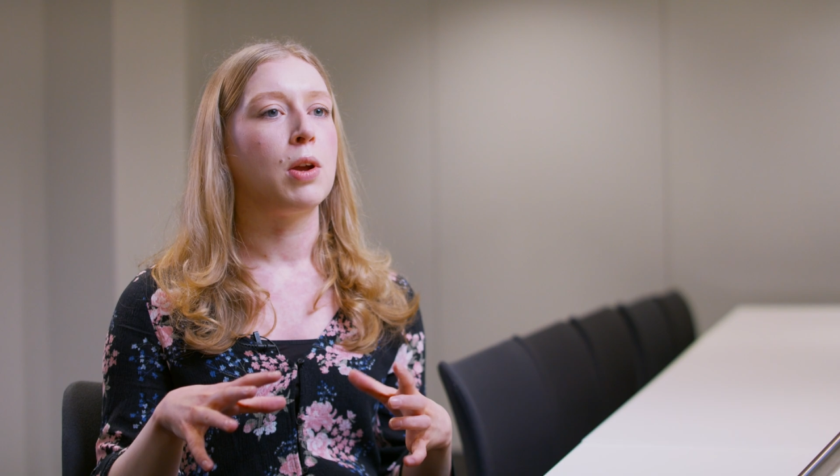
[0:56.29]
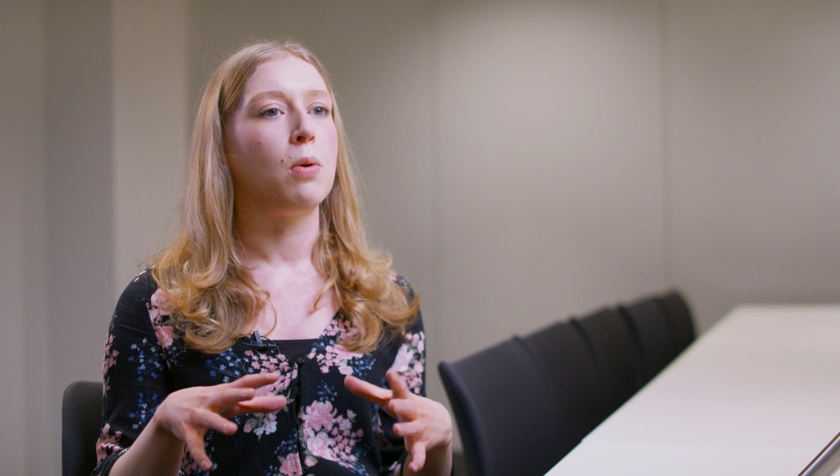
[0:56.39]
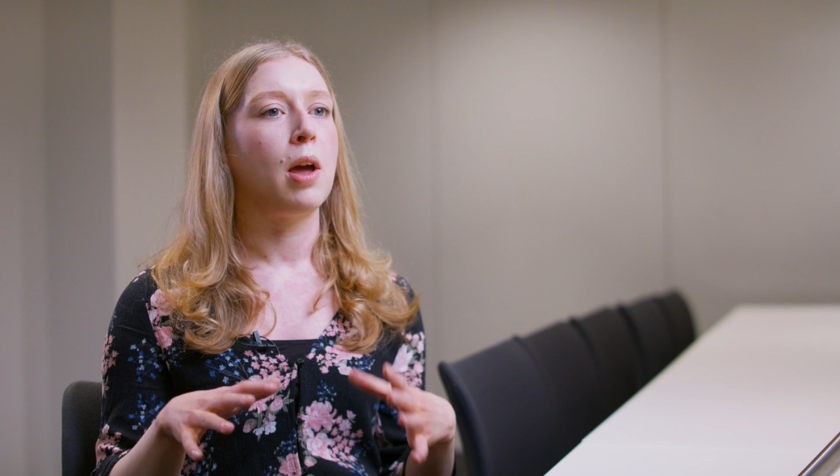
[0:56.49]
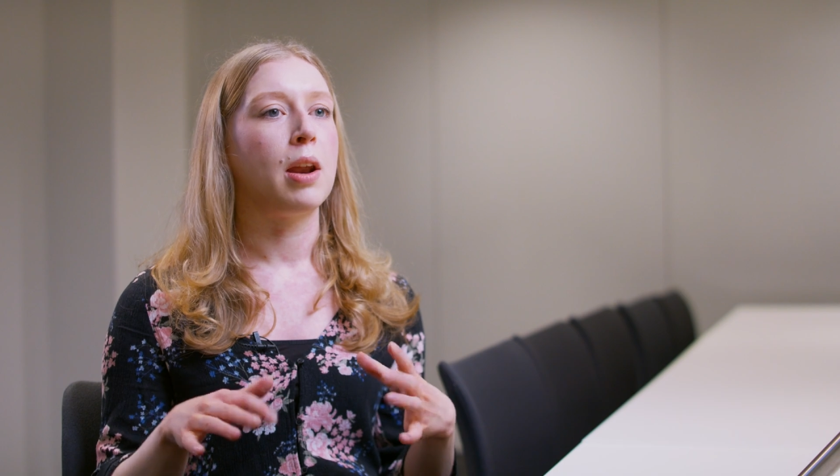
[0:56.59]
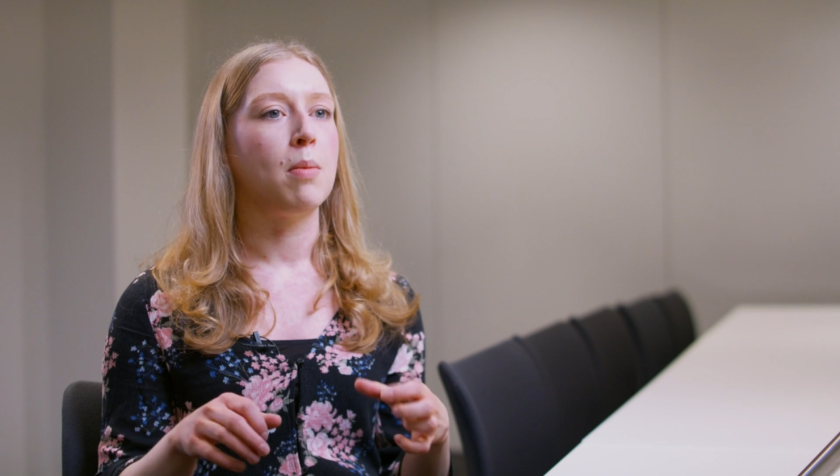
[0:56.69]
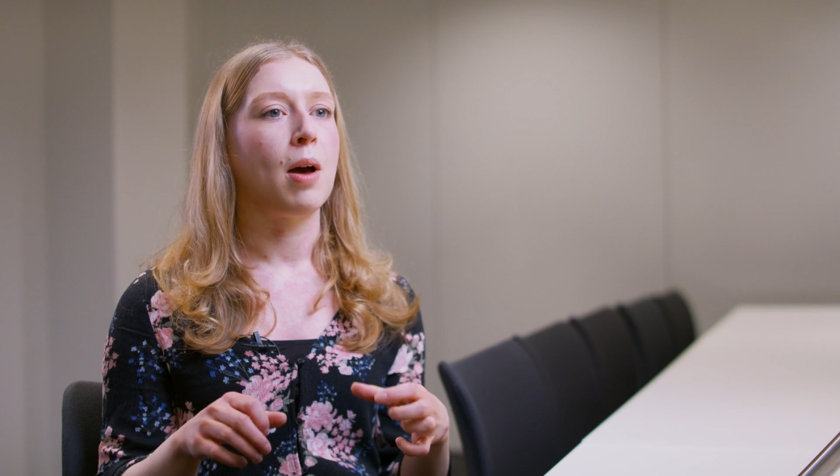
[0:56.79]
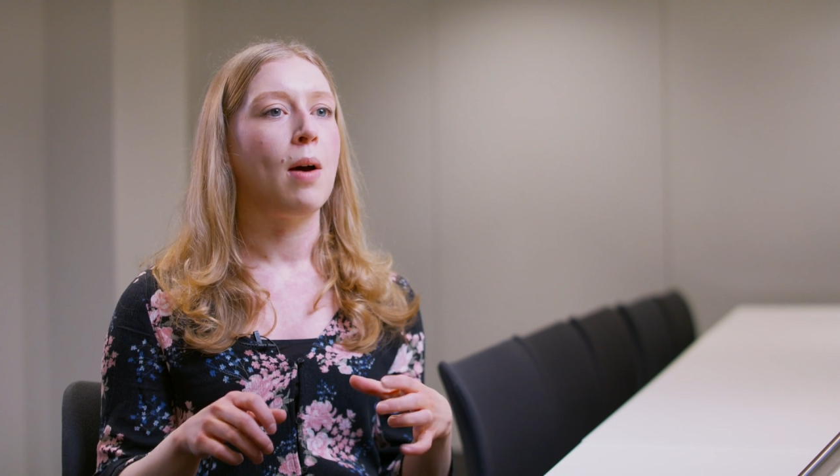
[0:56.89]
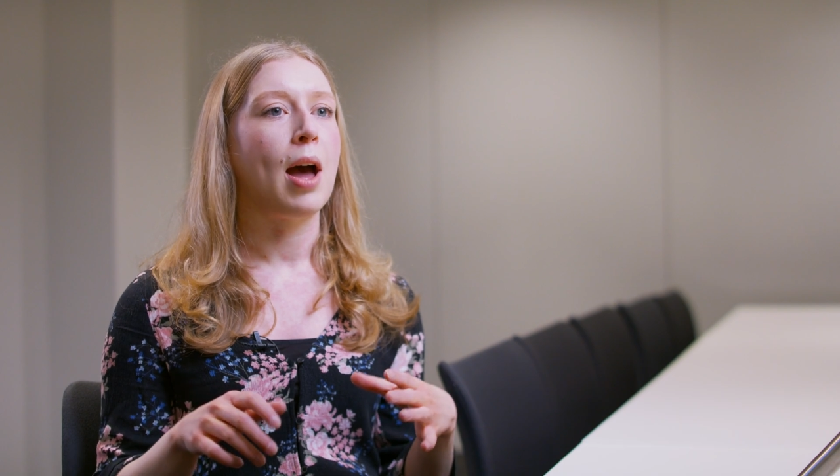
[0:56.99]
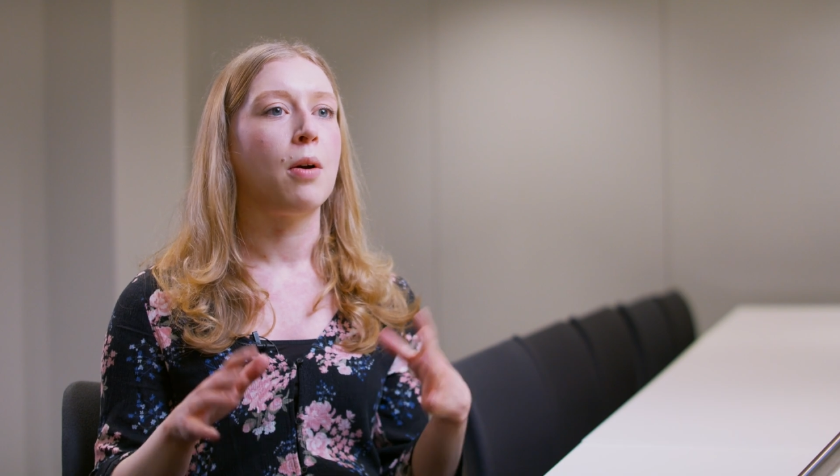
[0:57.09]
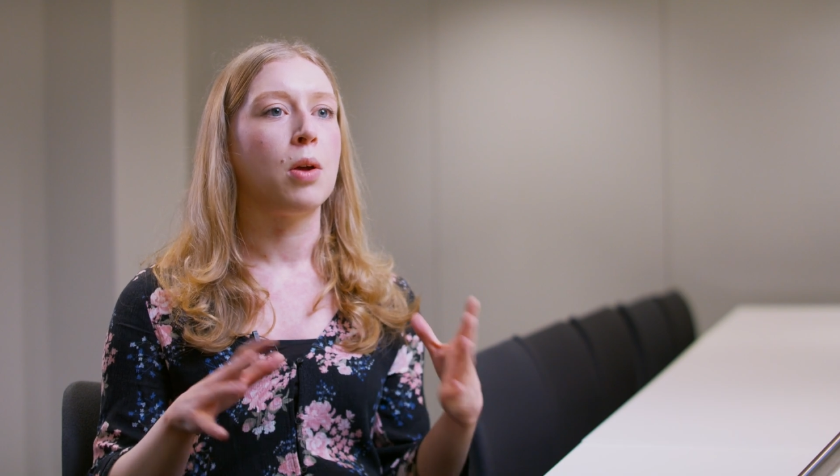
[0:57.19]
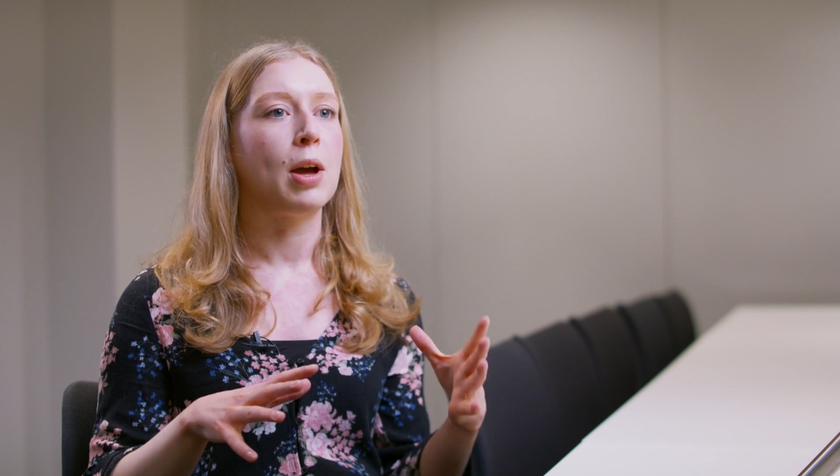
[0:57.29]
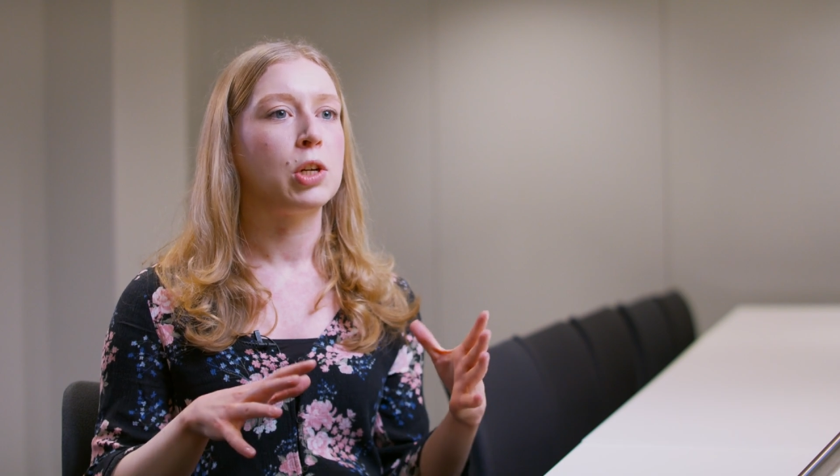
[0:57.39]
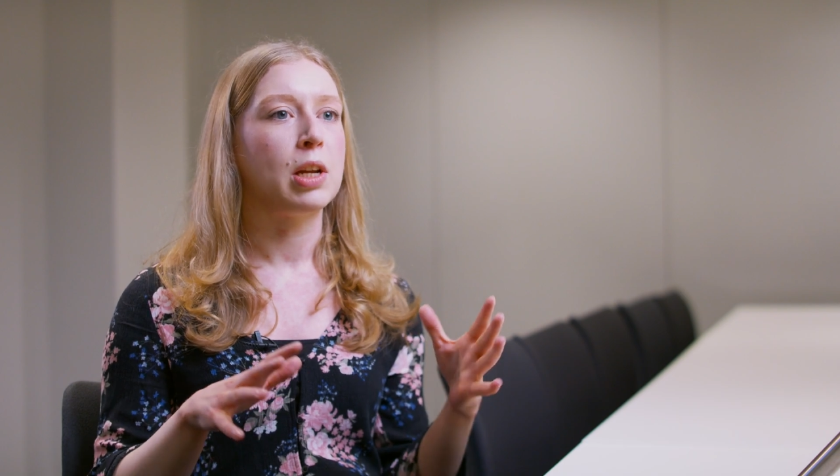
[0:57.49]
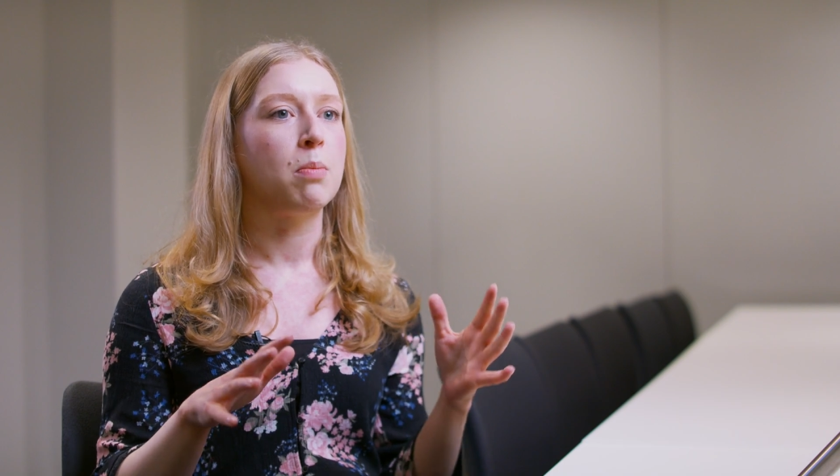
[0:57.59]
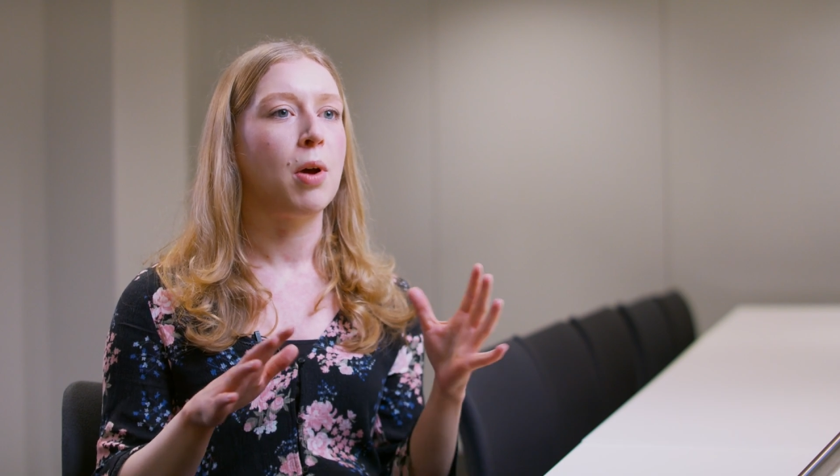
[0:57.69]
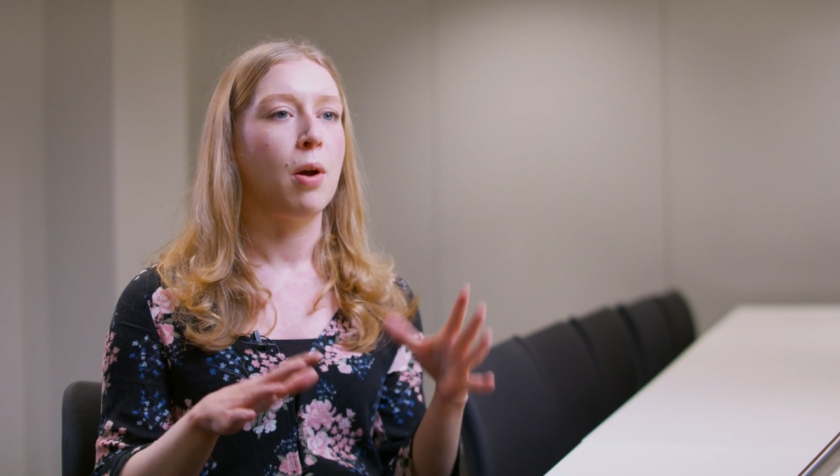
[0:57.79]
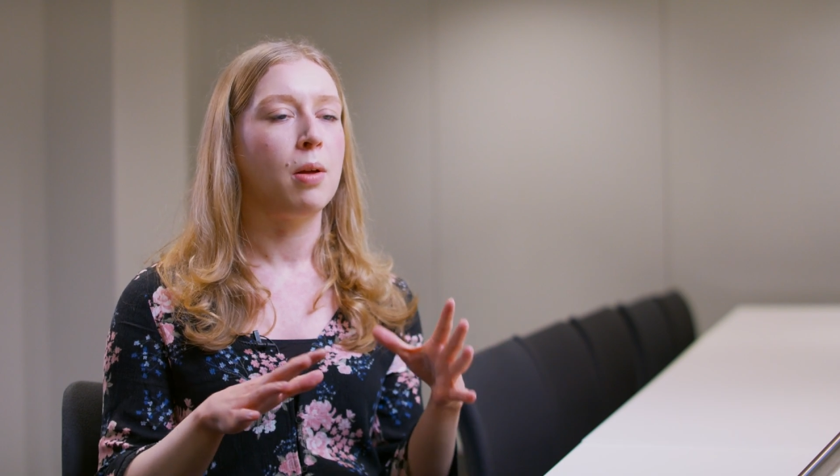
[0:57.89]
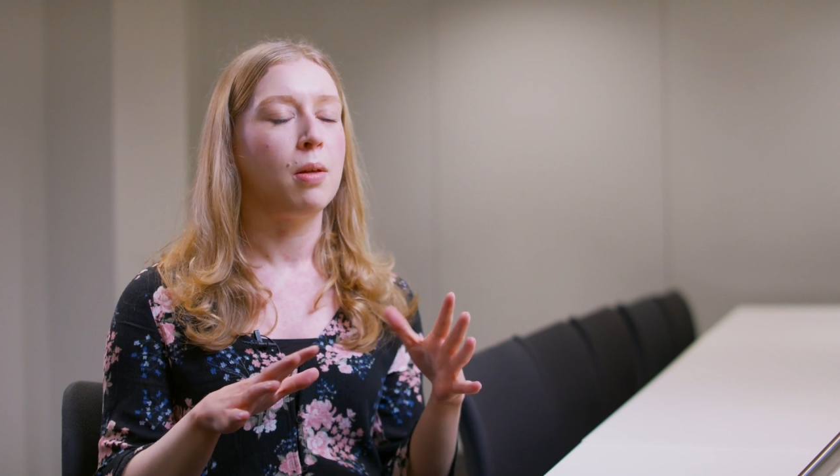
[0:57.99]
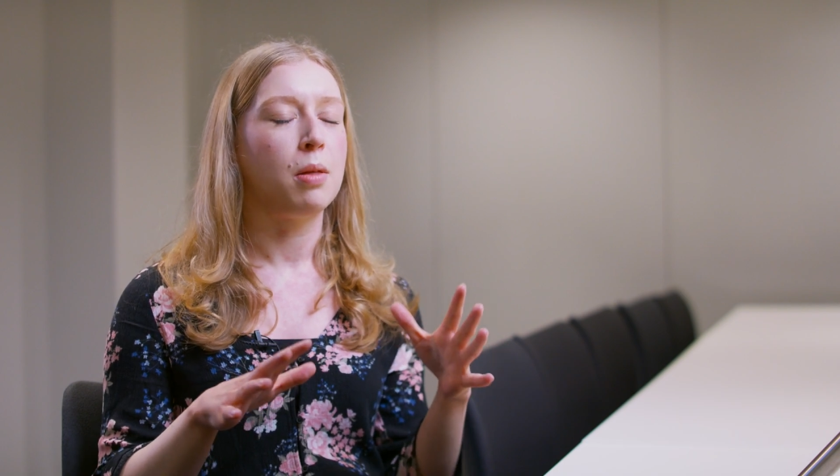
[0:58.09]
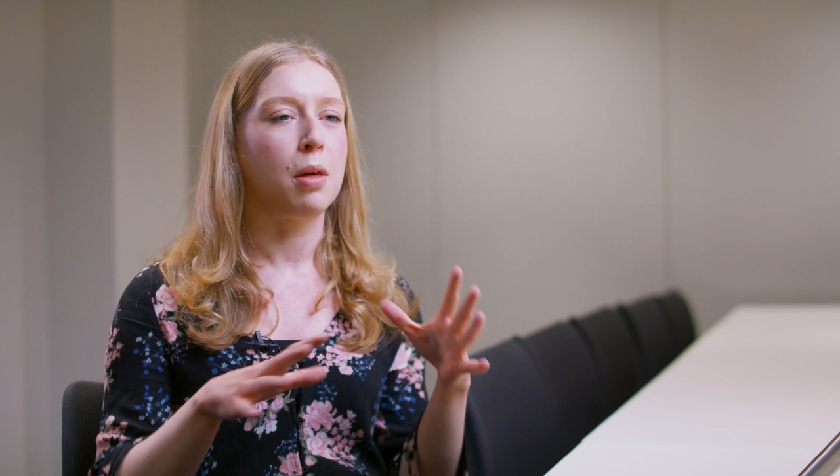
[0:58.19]
you're learning about how you actually put
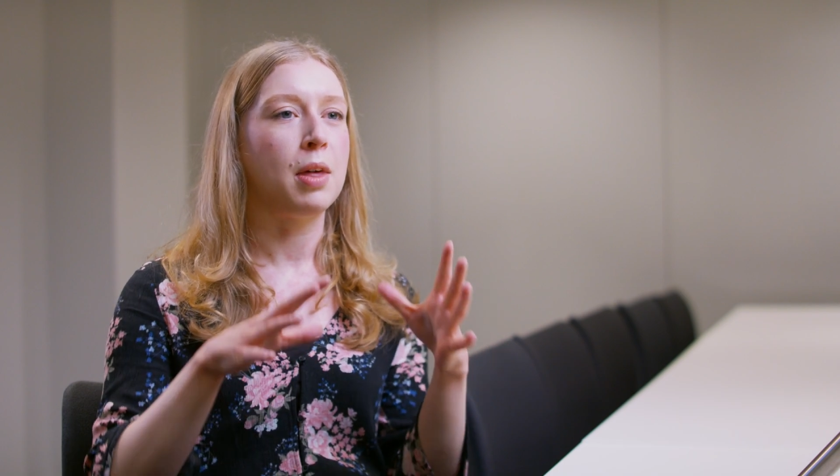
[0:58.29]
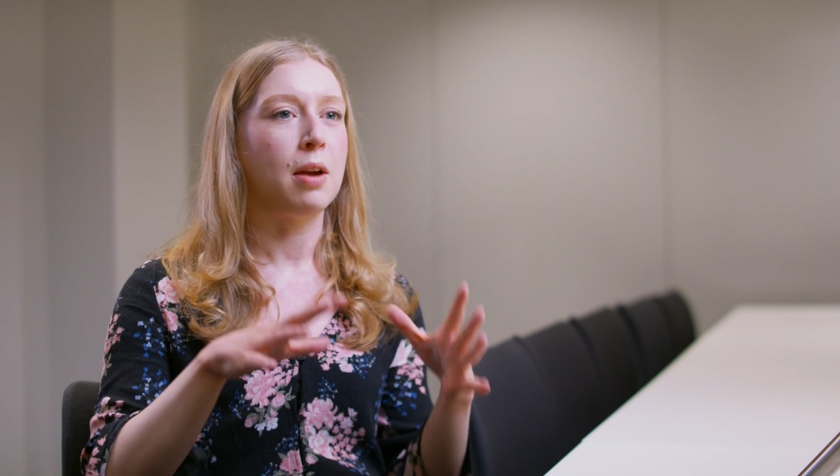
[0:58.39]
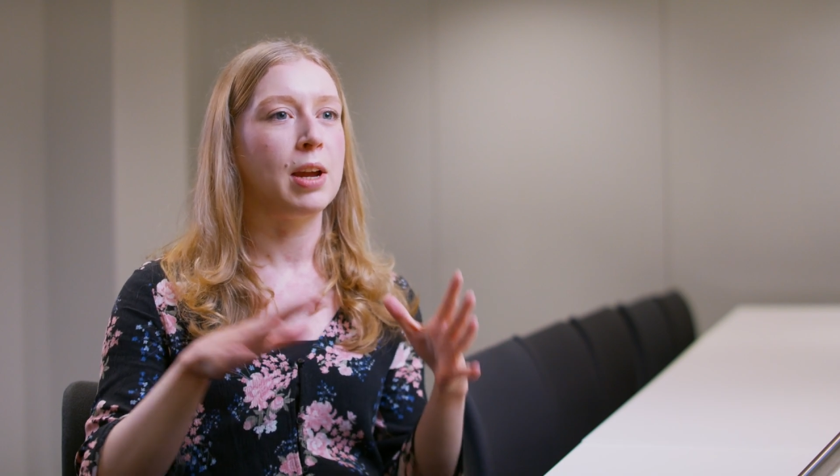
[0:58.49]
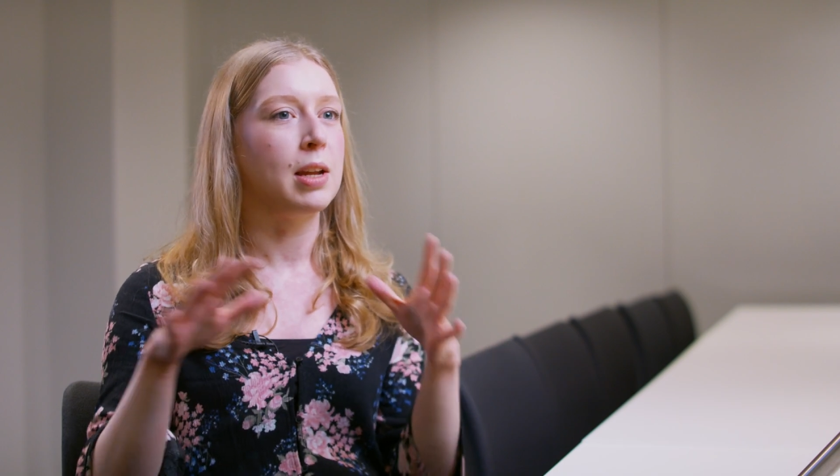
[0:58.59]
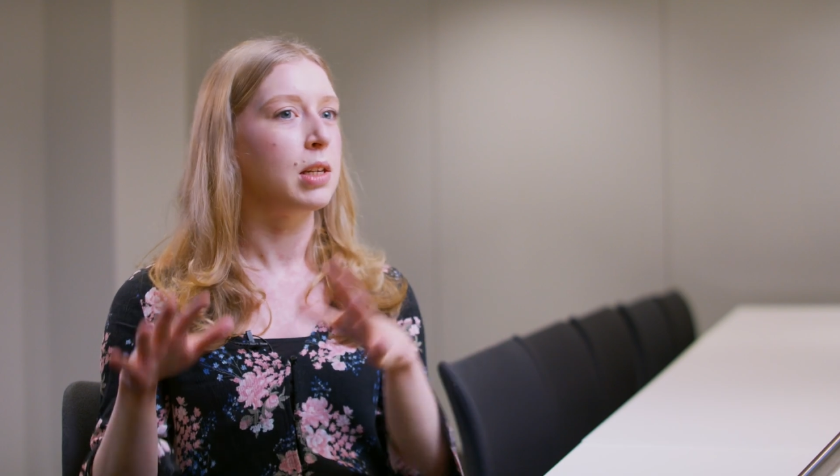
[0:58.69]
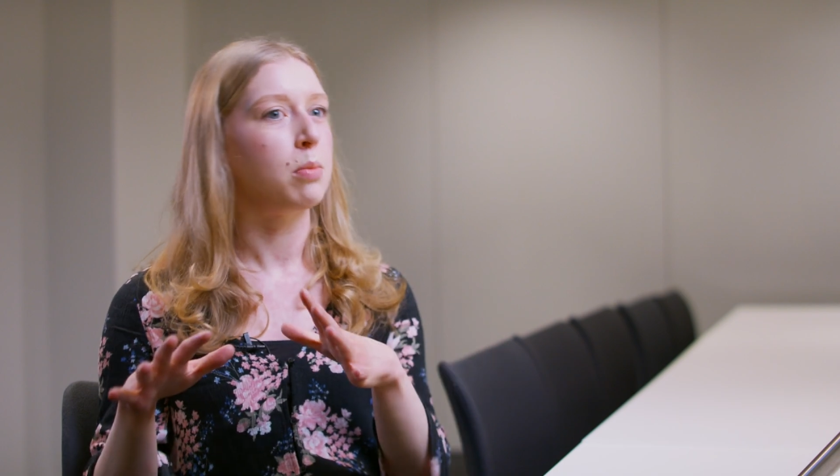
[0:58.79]
the theory into